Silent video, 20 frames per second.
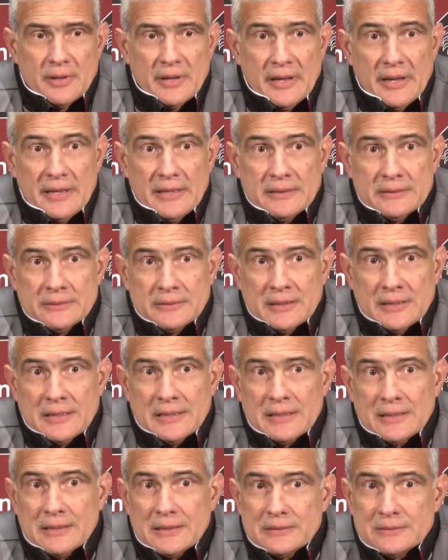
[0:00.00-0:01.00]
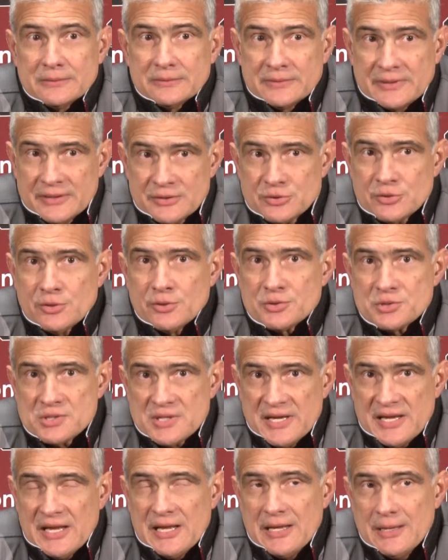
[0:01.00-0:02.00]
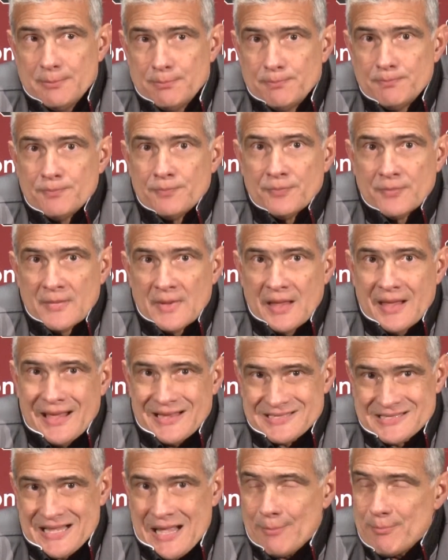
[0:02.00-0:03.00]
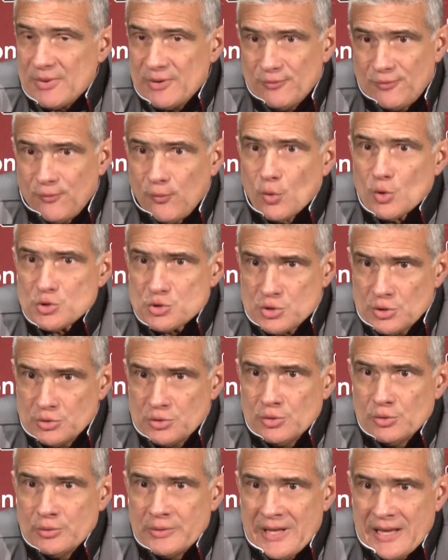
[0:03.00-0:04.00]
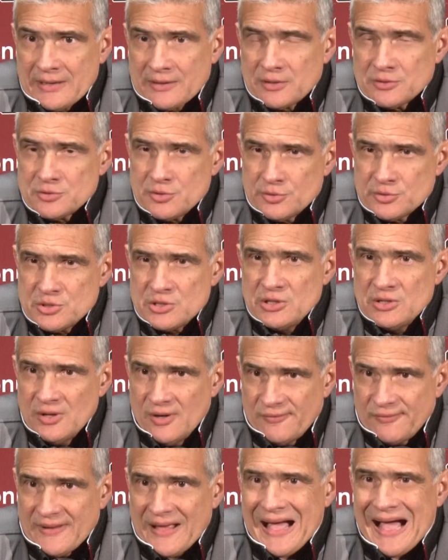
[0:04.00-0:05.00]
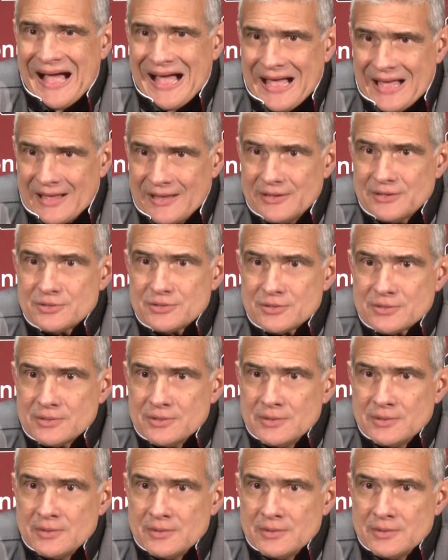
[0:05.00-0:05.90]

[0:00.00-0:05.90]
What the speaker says: And this year's team has not been forced to do that because there's enough guys